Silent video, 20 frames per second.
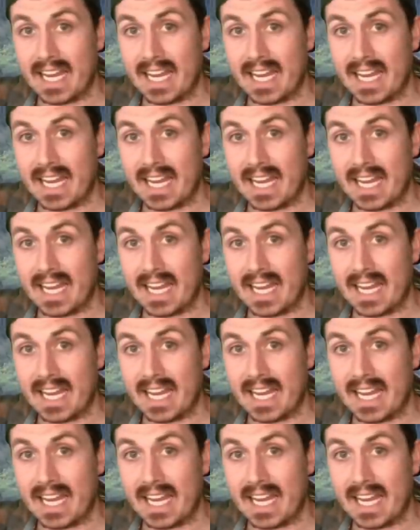
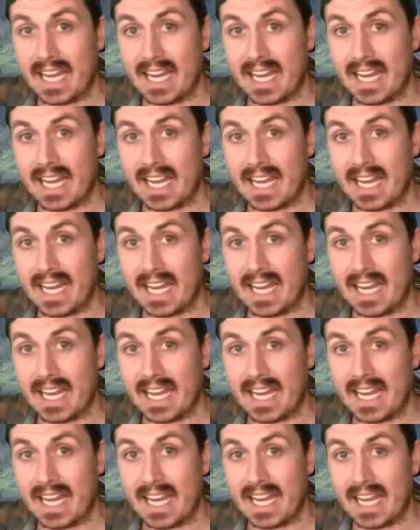
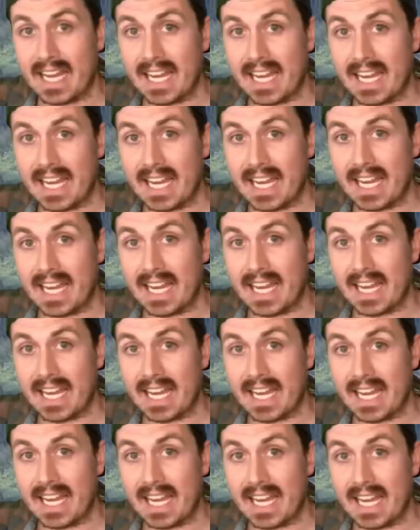
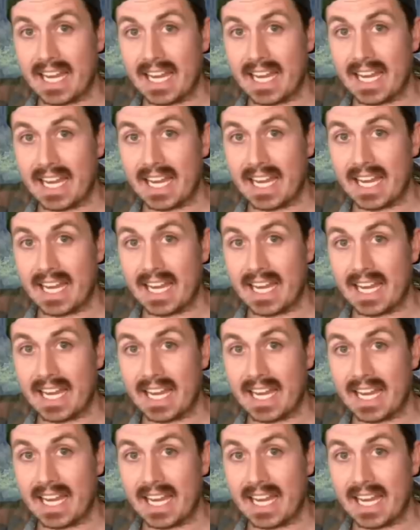
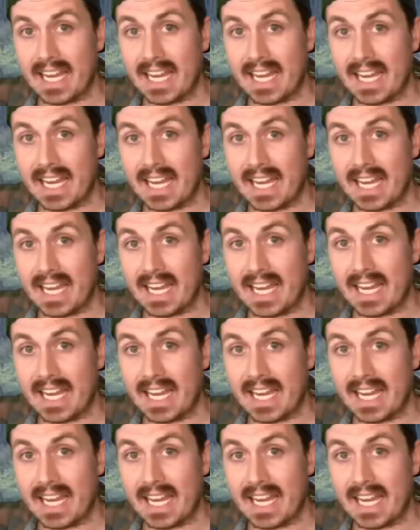The person shown says nothing.